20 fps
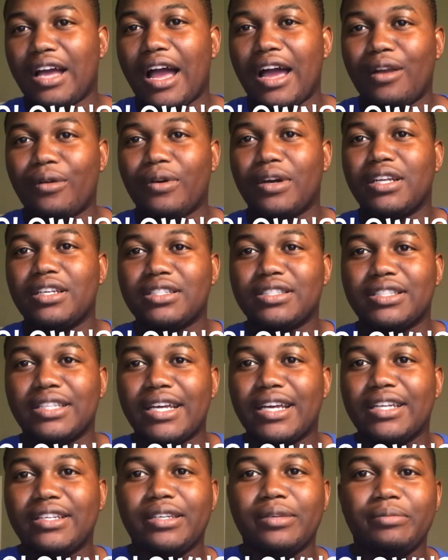I don't
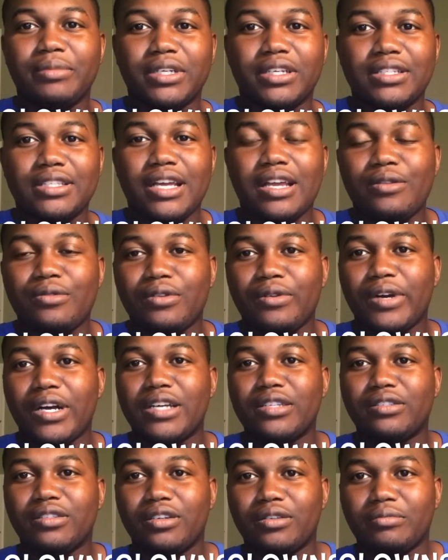understand it because I don't know
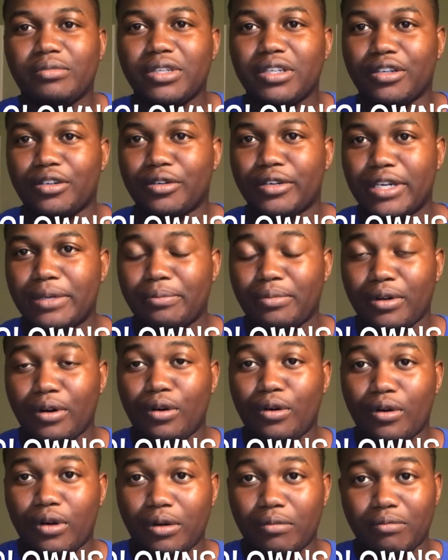how you're gonna be a Crip
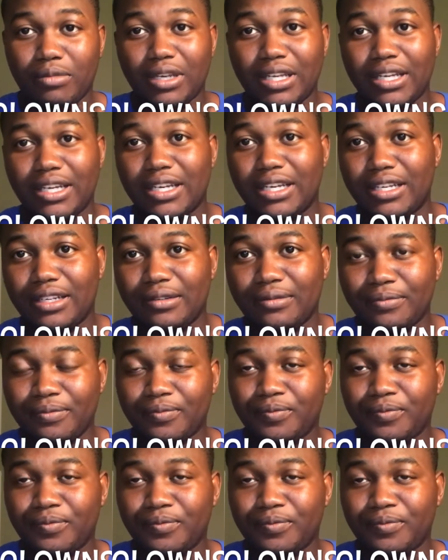or a Blood